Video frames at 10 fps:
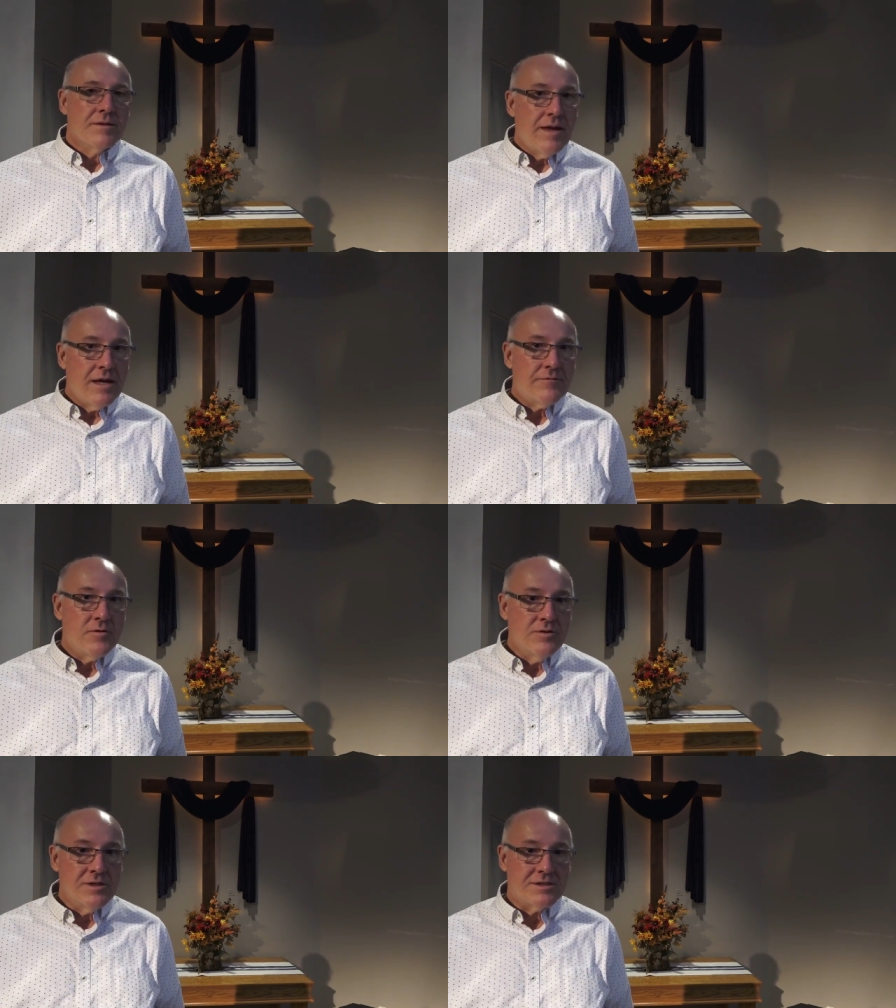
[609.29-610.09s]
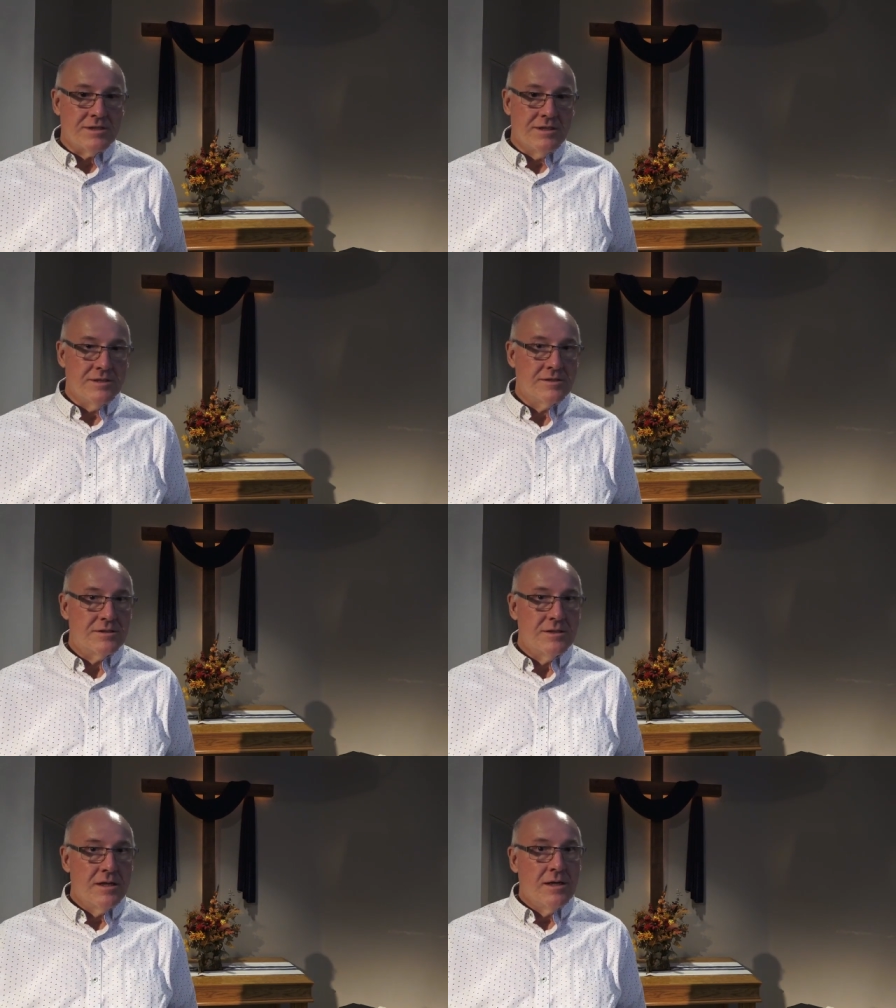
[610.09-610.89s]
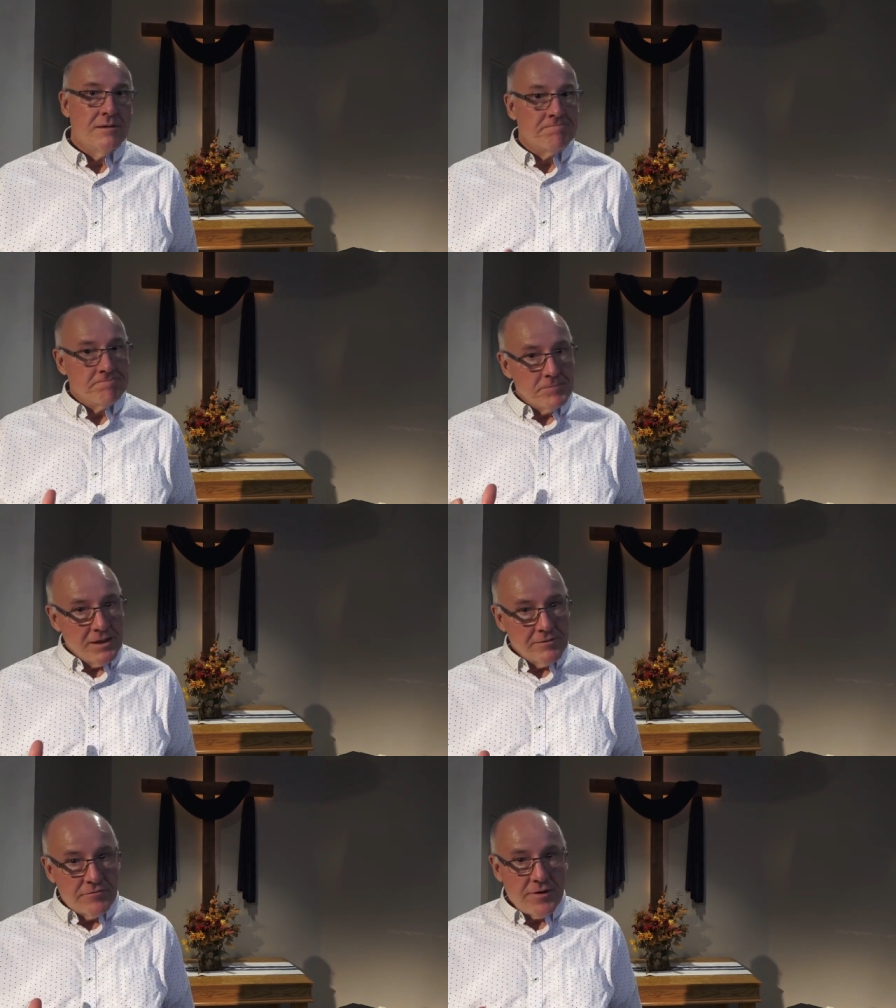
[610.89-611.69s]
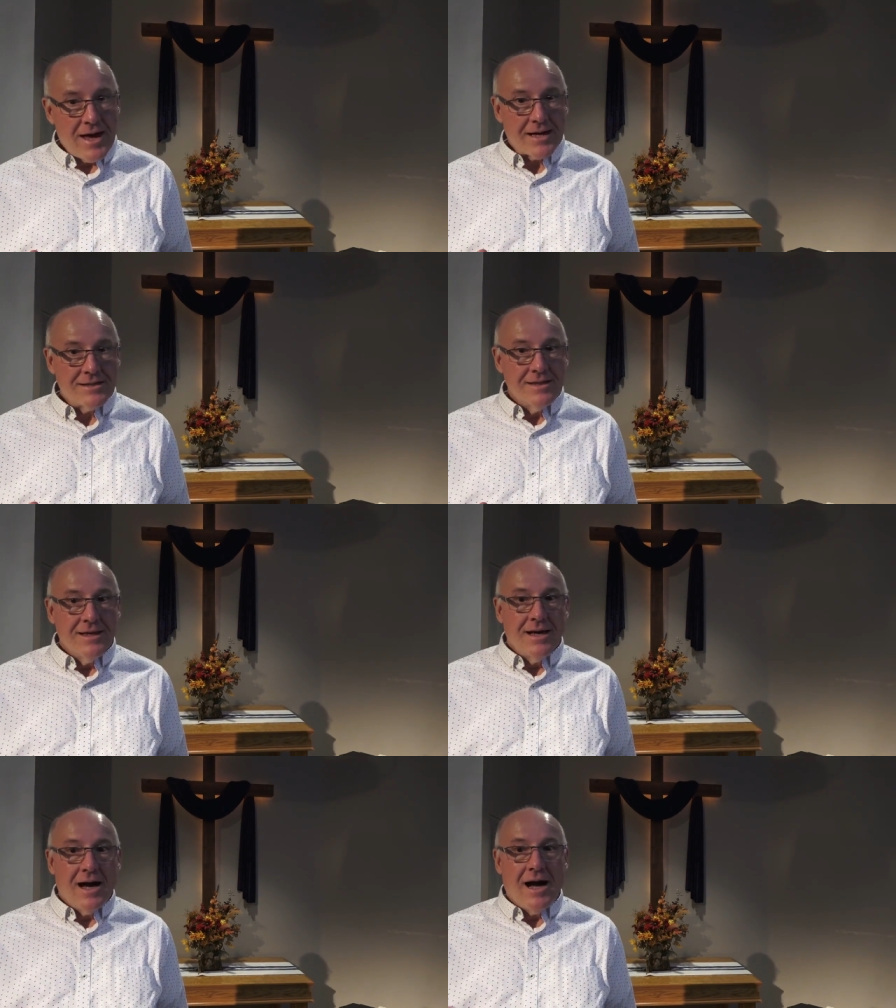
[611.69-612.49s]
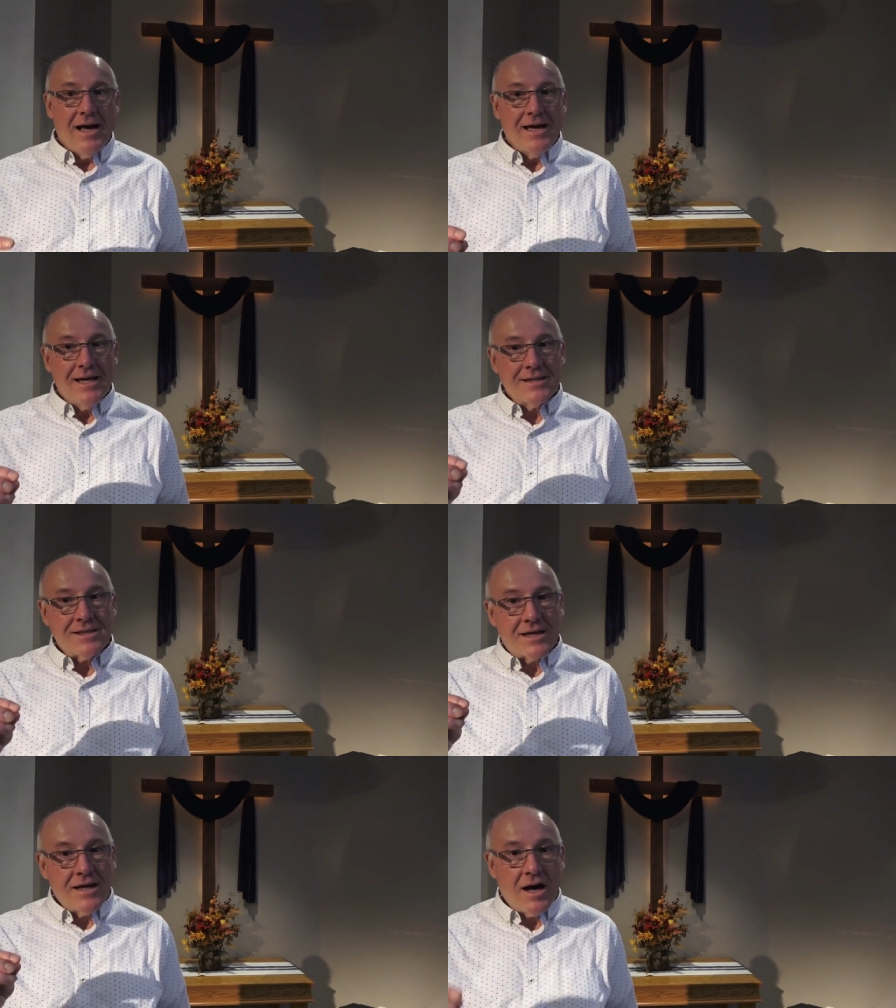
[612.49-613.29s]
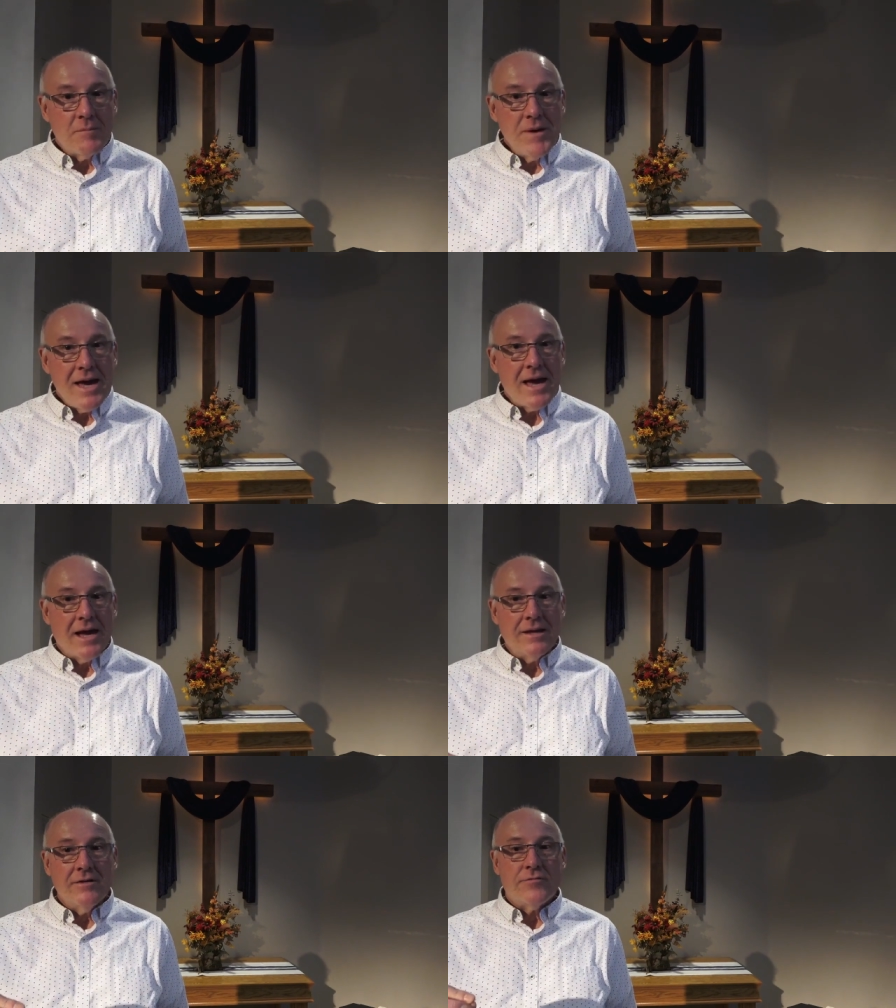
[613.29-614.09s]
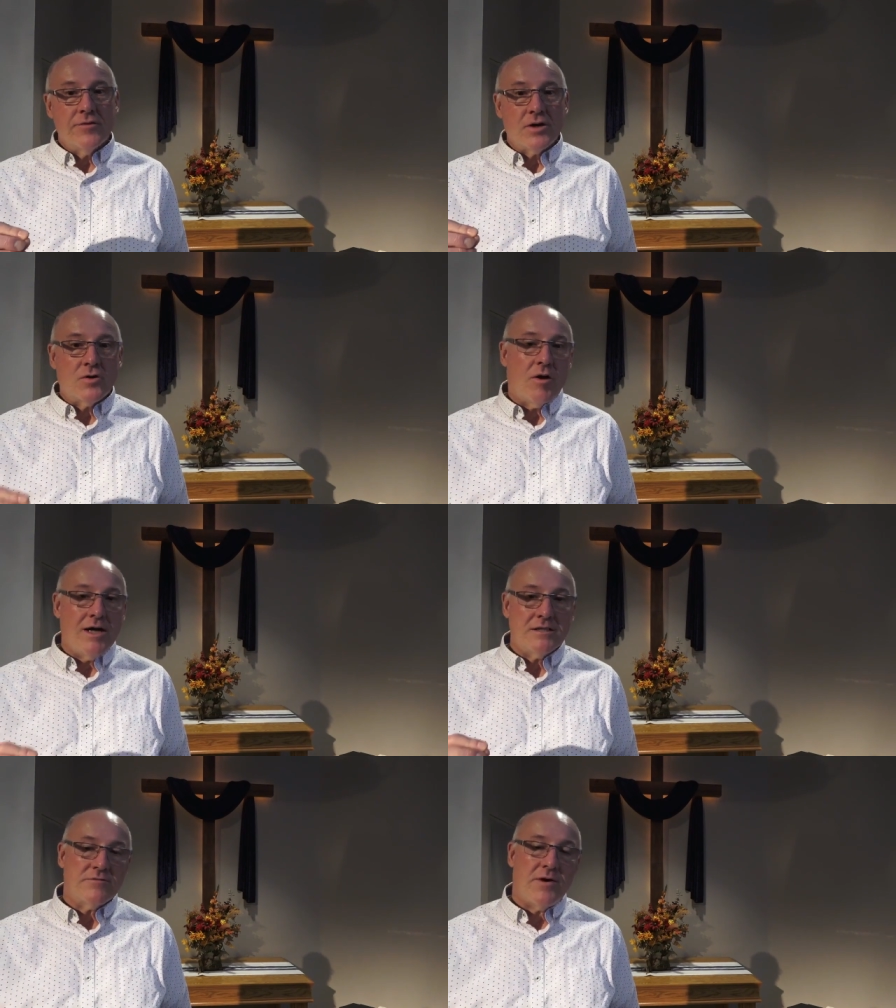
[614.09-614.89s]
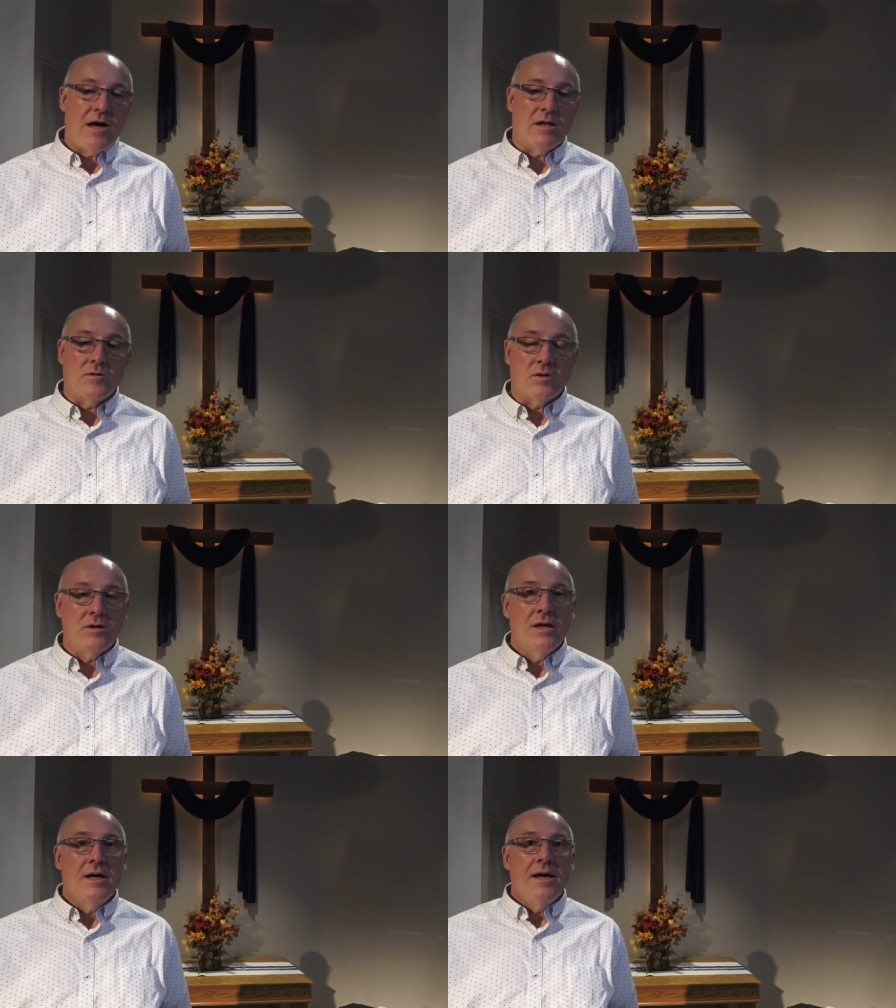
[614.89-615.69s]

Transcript: Thankfulness is, in fact, uh, it's a command for the Christ follower,